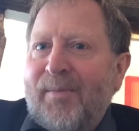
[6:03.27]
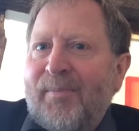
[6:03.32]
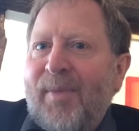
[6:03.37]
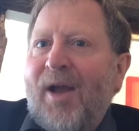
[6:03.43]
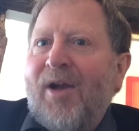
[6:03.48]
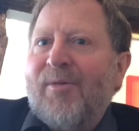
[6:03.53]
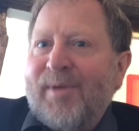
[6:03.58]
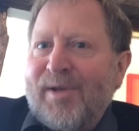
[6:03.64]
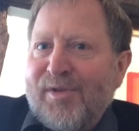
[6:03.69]

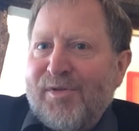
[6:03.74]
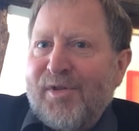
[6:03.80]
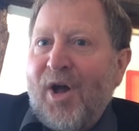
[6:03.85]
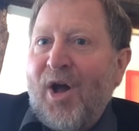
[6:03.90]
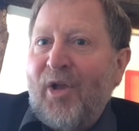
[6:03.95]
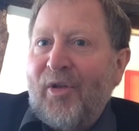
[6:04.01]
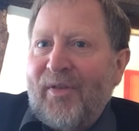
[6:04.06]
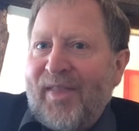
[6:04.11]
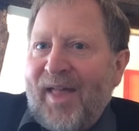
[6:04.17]
parabens
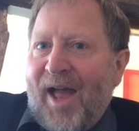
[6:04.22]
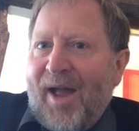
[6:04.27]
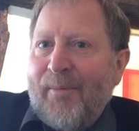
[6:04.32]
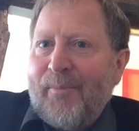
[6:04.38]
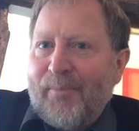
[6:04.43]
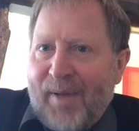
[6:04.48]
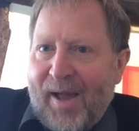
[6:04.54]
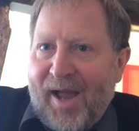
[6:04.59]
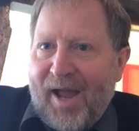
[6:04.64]
aren't
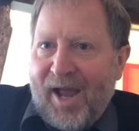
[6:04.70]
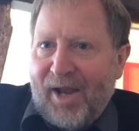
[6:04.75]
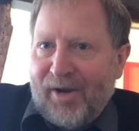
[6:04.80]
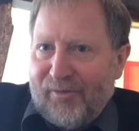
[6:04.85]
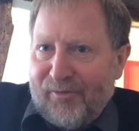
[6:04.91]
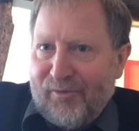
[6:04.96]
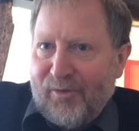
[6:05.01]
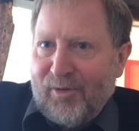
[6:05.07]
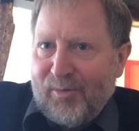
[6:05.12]
that
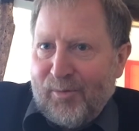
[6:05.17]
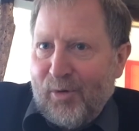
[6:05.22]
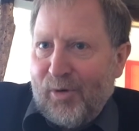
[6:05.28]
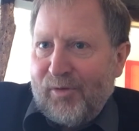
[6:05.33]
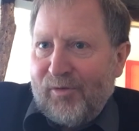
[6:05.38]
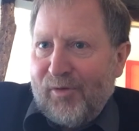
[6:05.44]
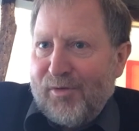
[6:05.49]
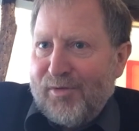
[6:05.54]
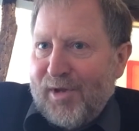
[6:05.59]
bad from the point
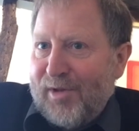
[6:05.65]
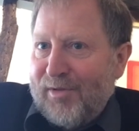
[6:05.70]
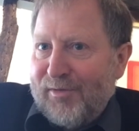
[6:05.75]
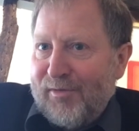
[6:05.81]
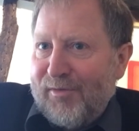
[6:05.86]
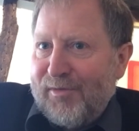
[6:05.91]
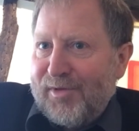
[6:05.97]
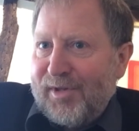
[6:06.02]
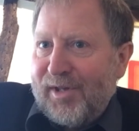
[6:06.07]
of view of
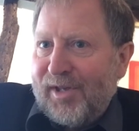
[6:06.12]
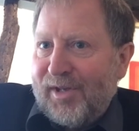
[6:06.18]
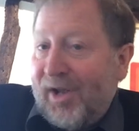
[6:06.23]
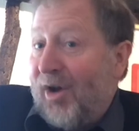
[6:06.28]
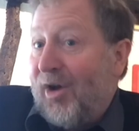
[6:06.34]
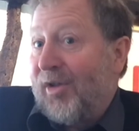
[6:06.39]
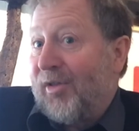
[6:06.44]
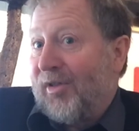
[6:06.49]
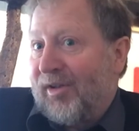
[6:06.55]
sensitive skin
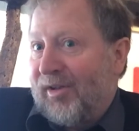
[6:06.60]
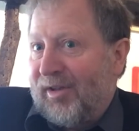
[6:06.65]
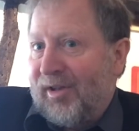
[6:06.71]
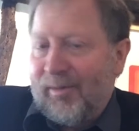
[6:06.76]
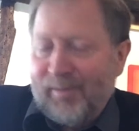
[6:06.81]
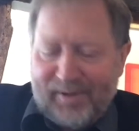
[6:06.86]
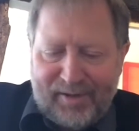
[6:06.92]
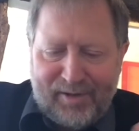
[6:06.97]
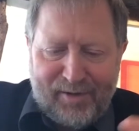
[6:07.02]
either.
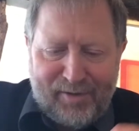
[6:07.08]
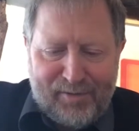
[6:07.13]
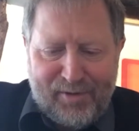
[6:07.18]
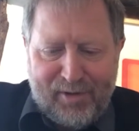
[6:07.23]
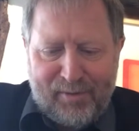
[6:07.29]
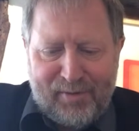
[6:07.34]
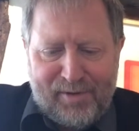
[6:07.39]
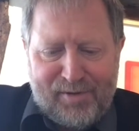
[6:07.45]
I mean, it's